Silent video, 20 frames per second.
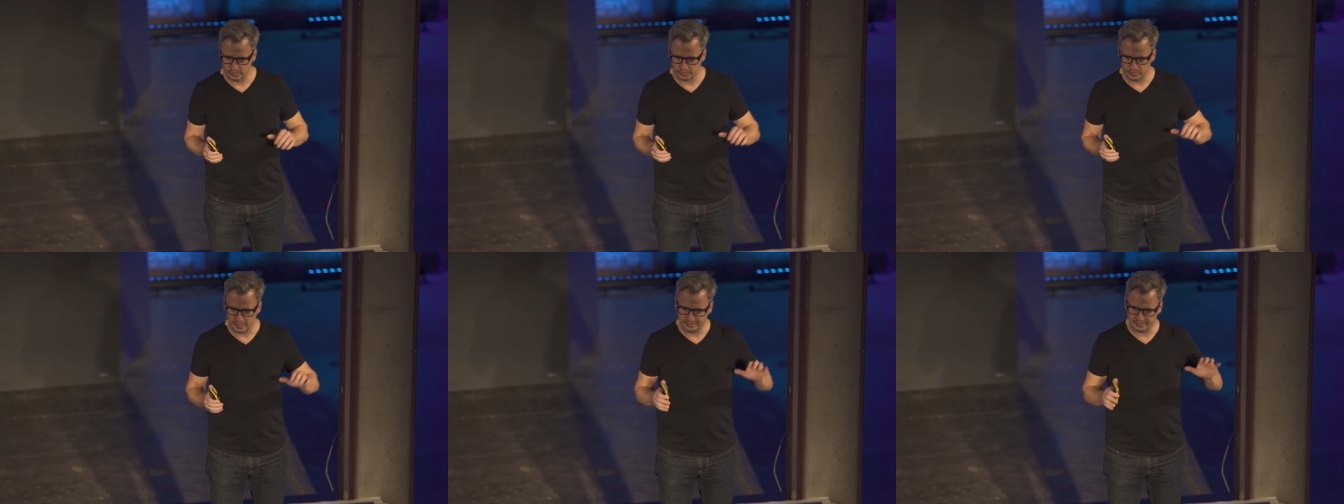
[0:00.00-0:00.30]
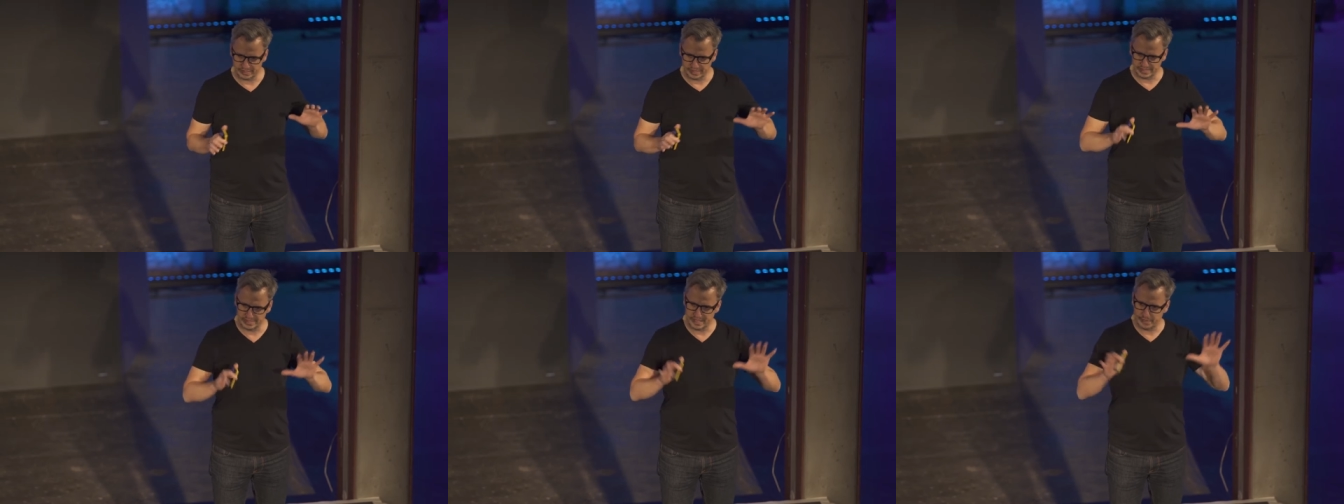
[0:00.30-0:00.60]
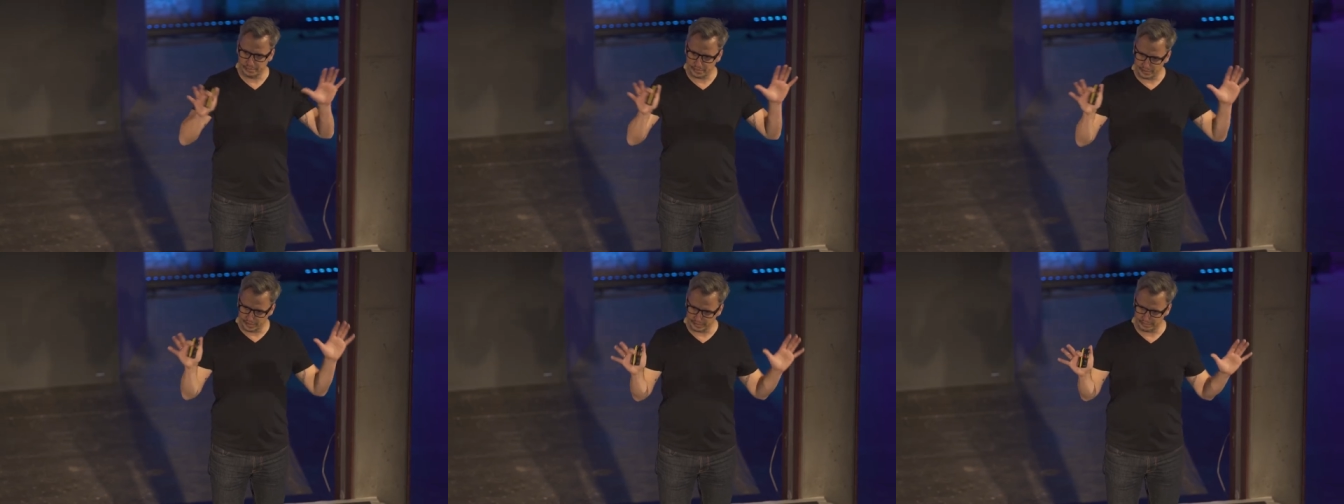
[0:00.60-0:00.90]
we have to
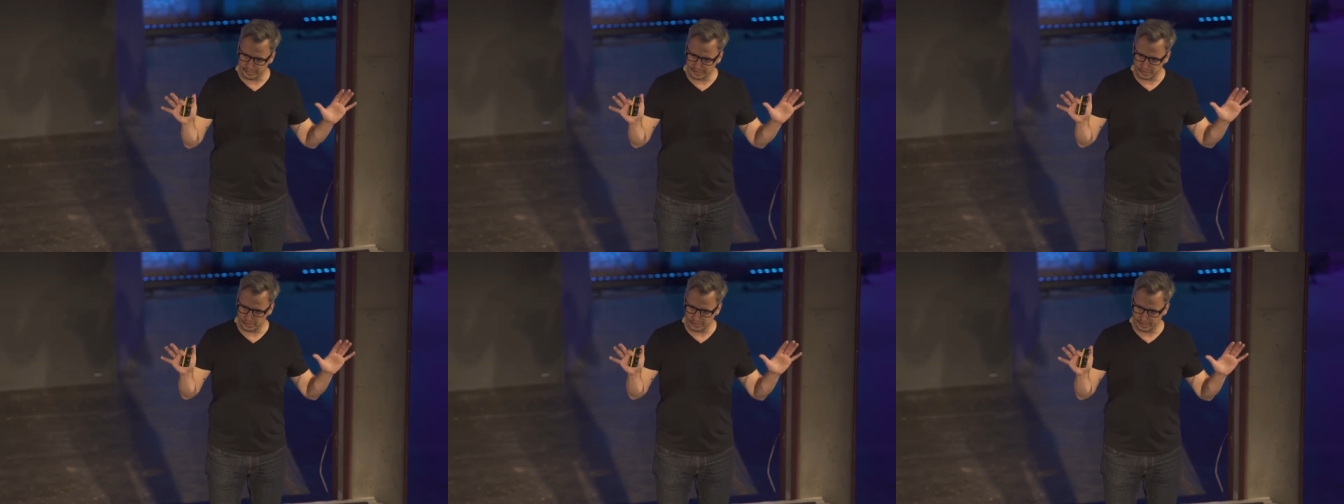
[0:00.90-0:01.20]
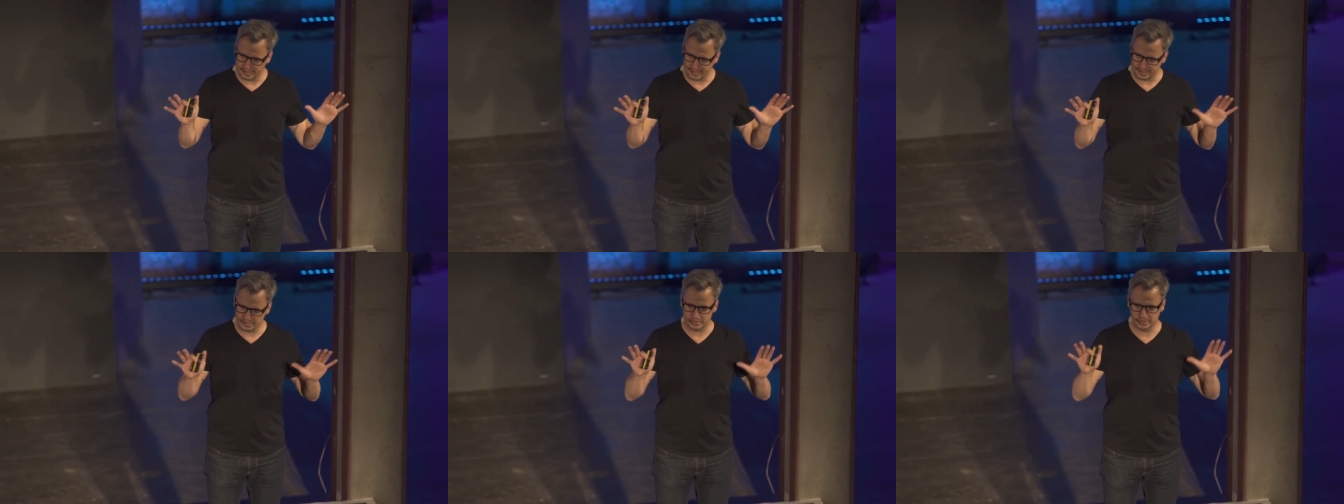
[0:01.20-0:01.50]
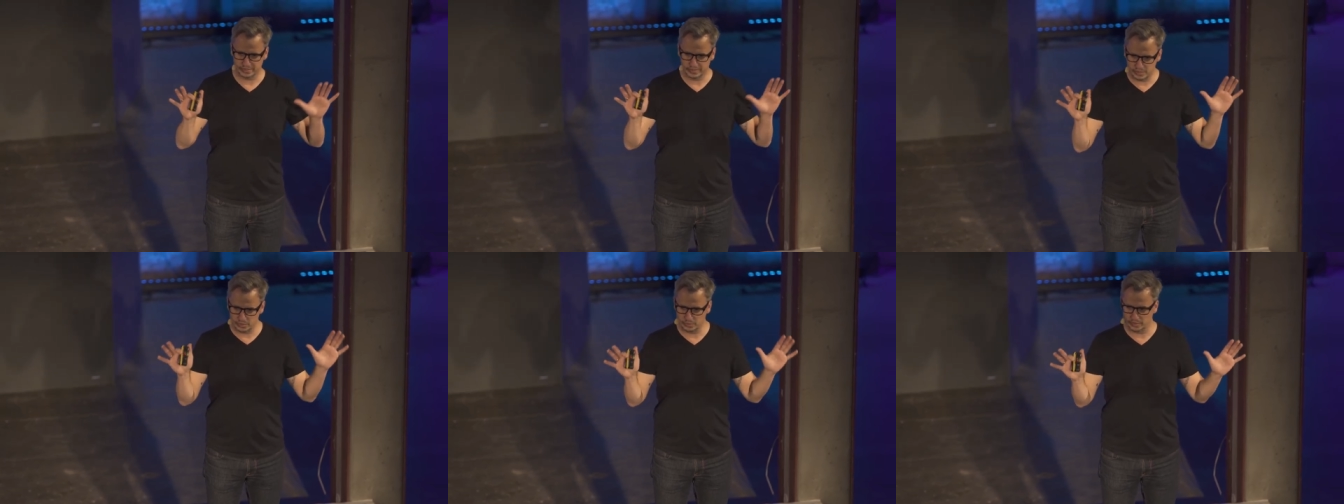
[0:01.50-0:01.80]
separate between
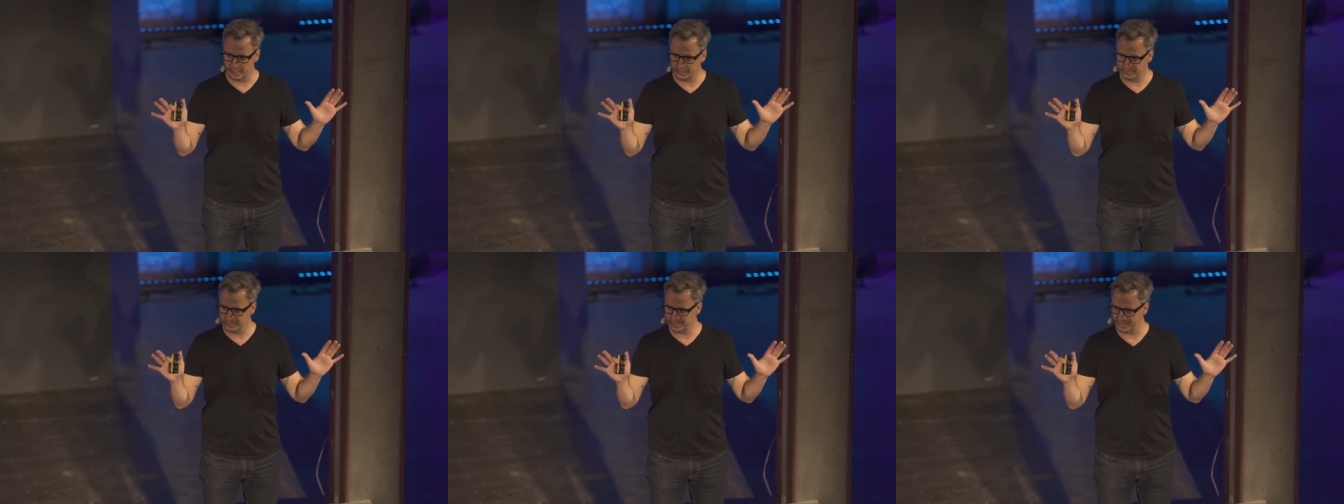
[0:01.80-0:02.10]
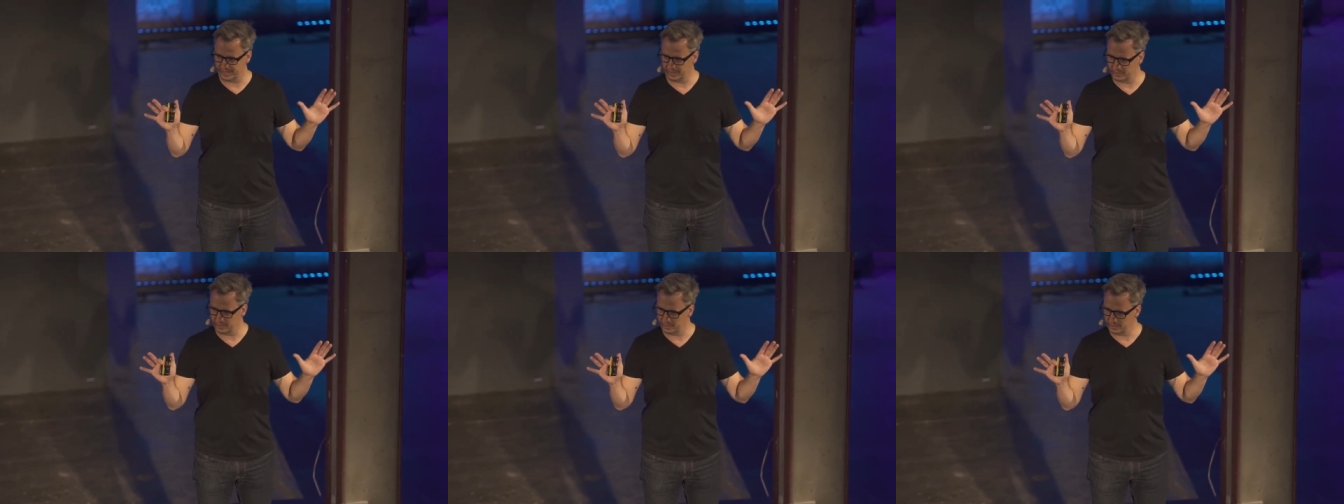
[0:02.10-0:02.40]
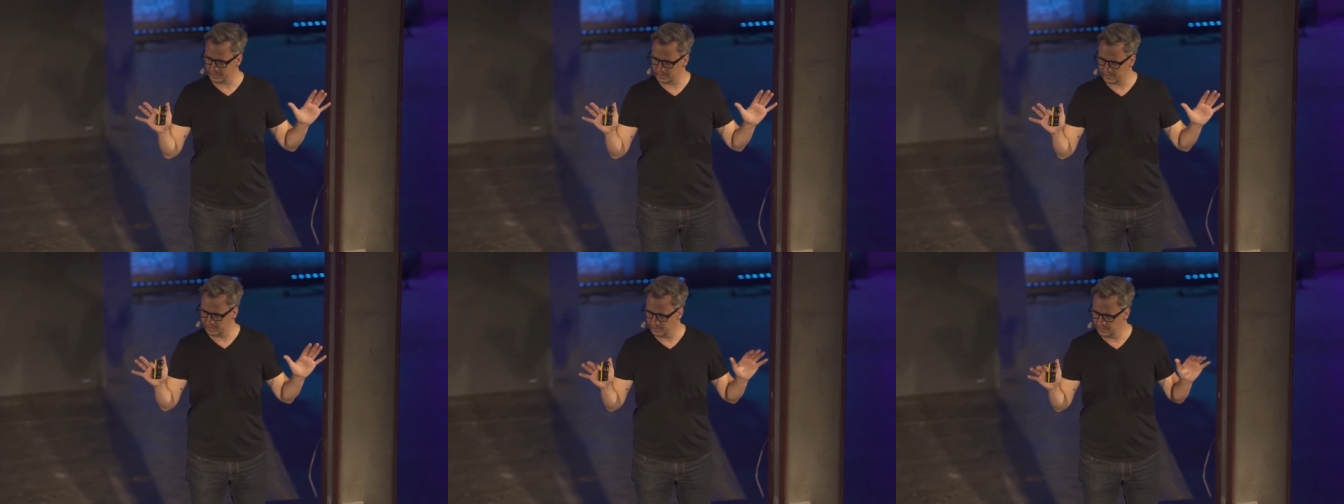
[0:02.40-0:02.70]
actually two hype
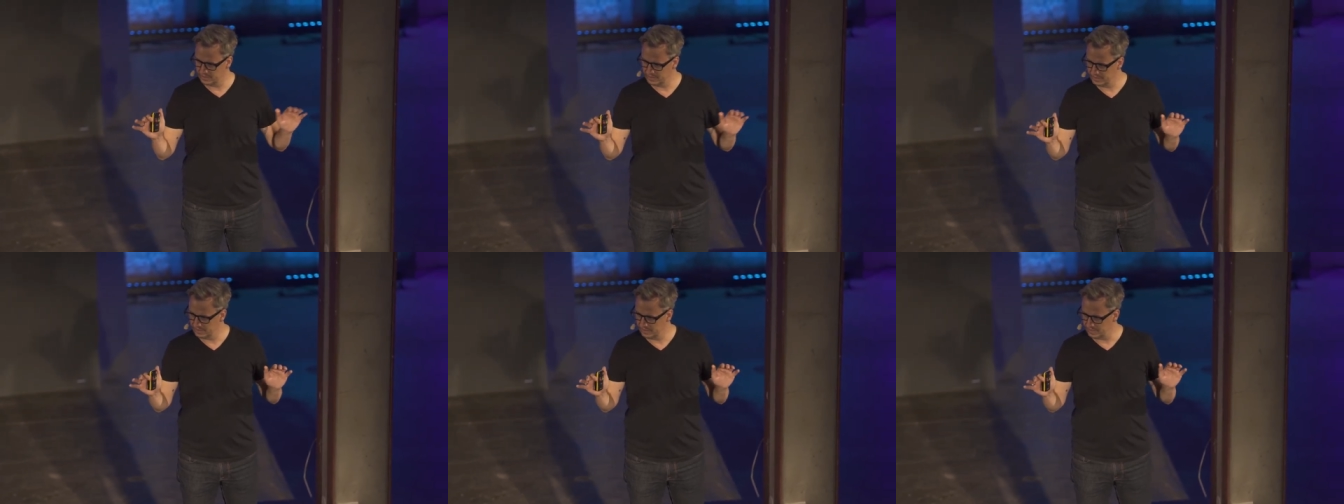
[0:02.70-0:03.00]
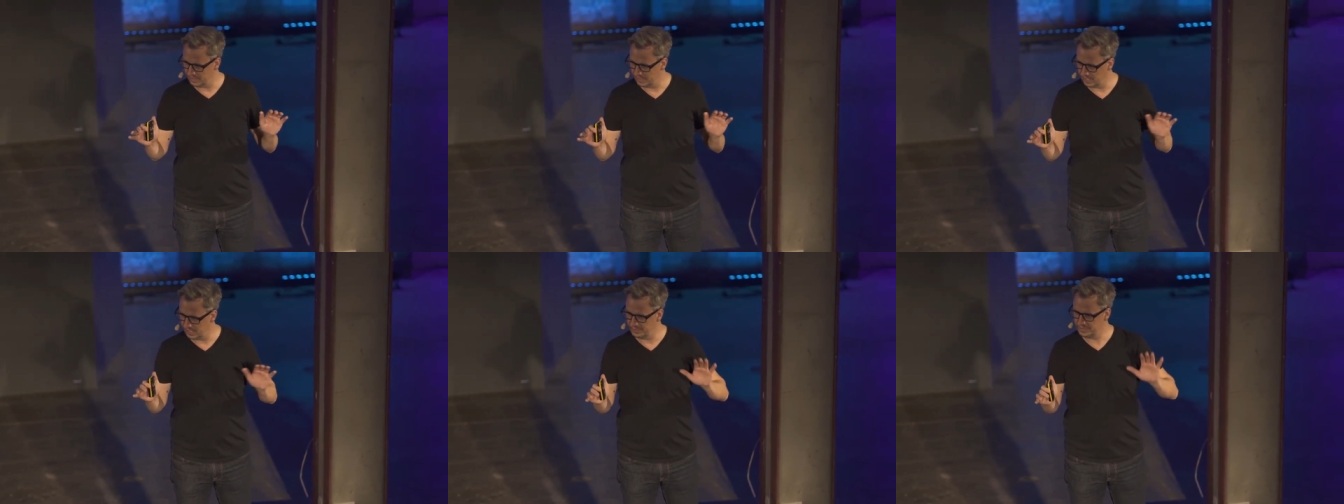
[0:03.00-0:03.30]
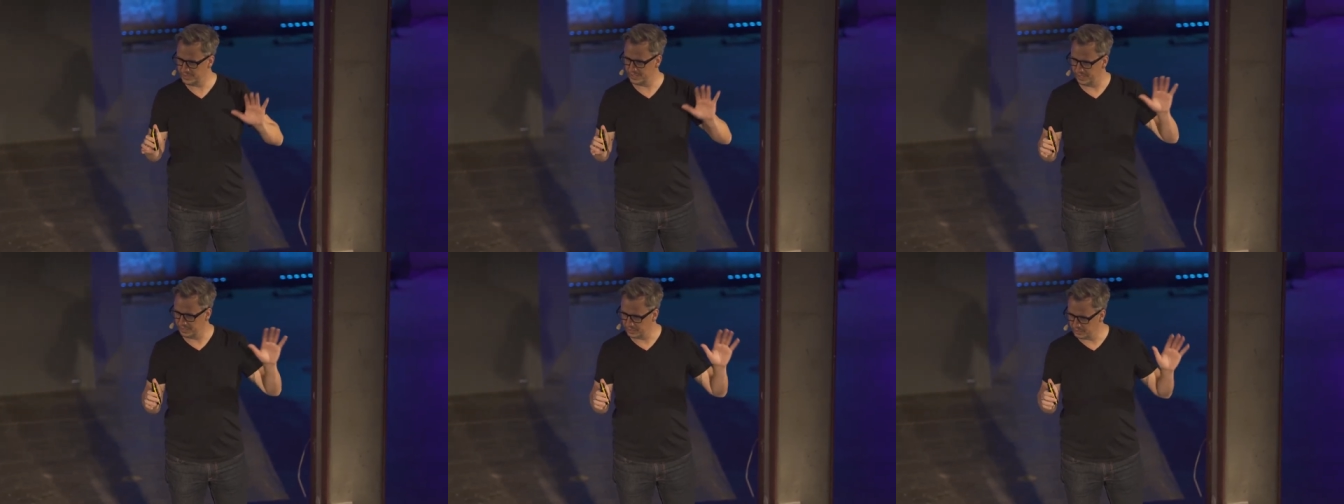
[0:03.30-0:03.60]
cycles a
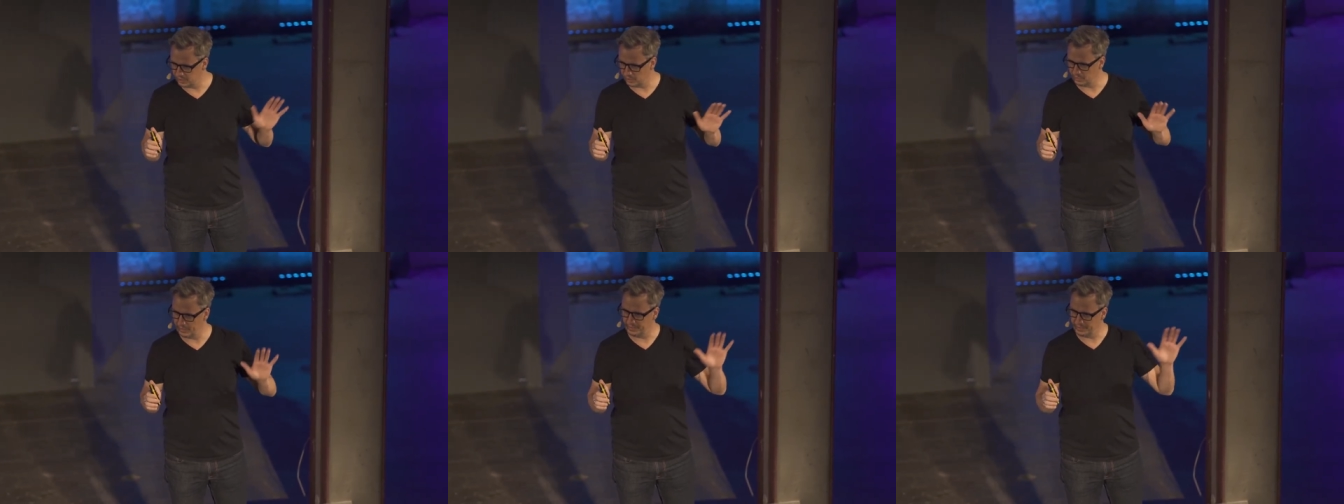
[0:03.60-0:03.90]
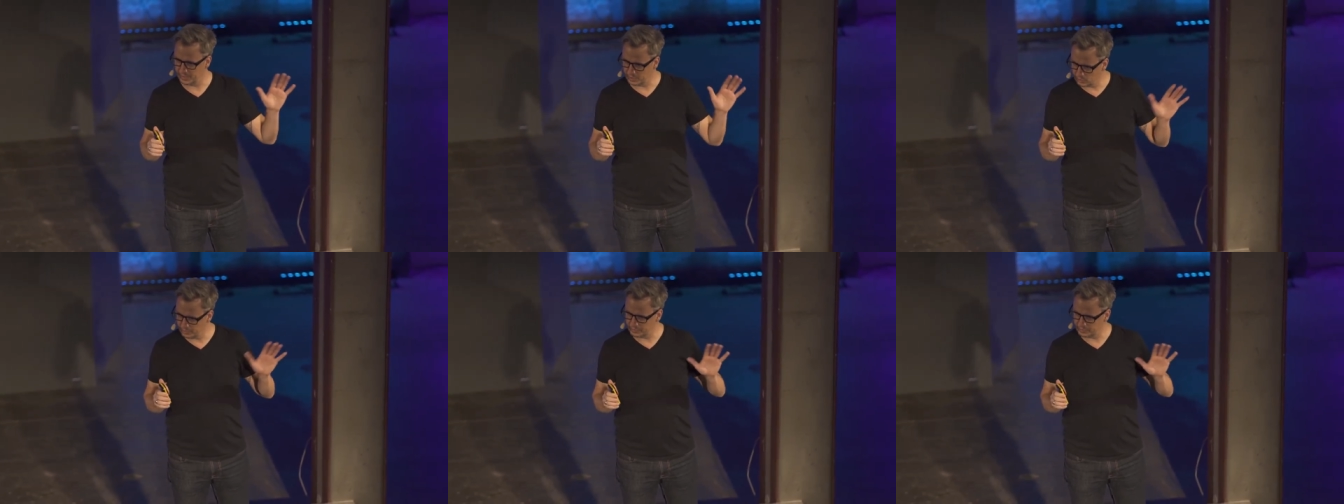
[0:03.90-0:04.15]
hype cycle around the